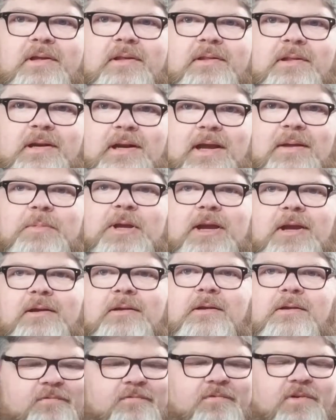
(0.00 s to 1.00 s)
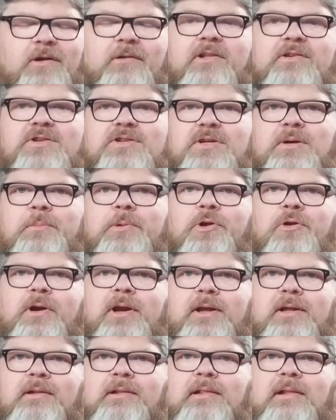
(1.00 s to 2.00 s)
that I made, fairly similar
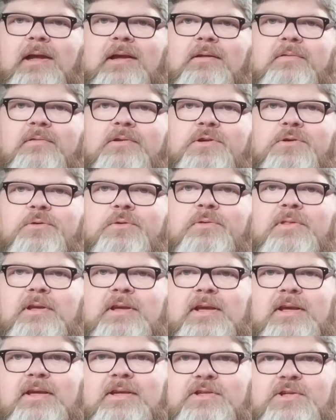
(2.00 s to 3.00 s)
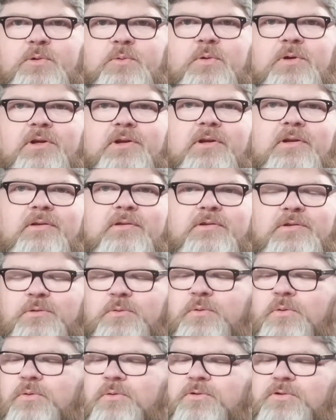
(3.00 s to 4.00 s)
in length to the EasyWood
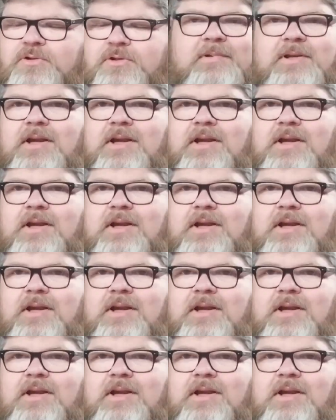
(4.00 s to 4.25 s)
tools.